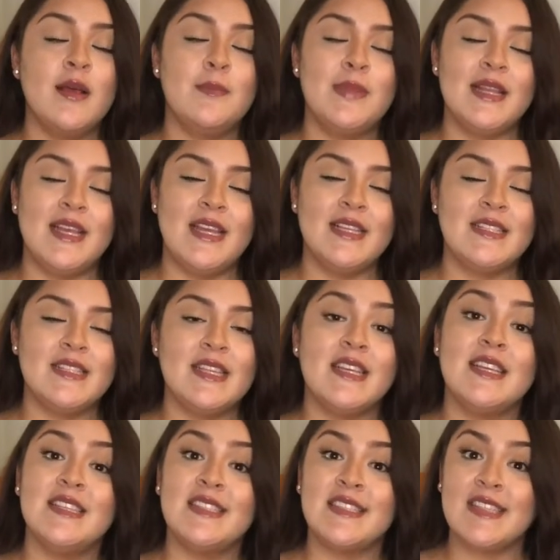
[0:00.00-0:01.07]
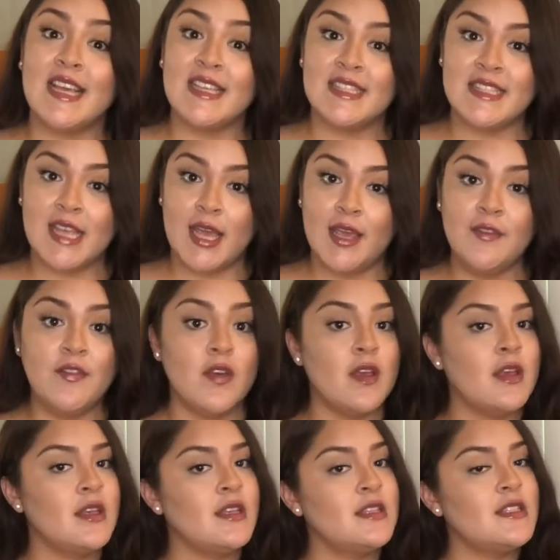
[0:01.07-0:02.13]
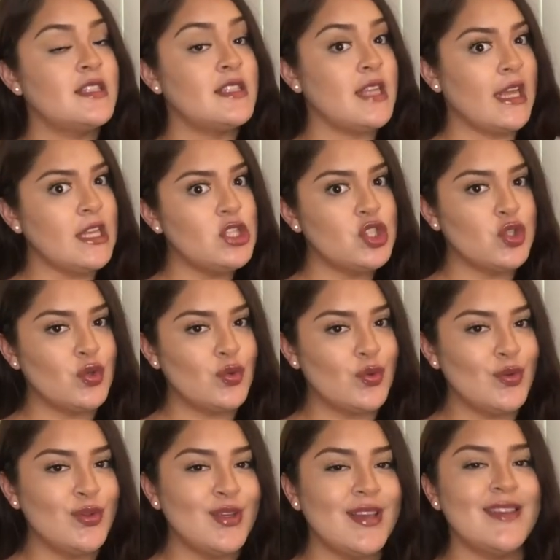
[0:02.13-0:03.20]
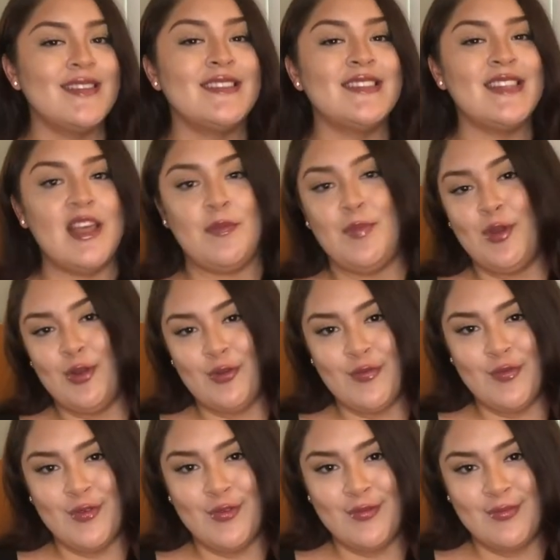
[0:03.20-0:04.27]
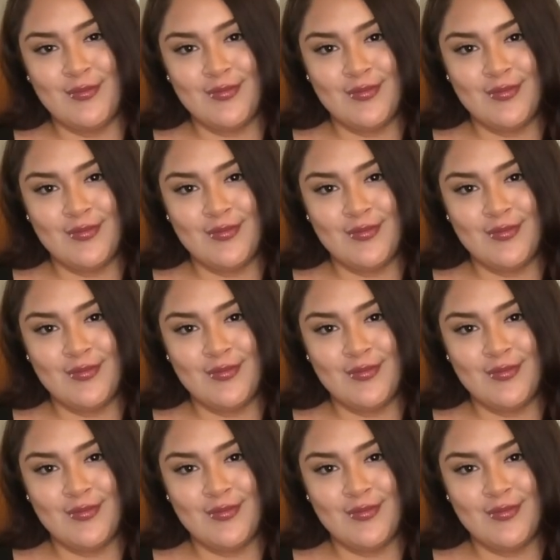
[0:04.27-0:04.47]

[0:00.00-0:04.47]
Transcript: Please stay safe, stay tuned, and stay beautiful.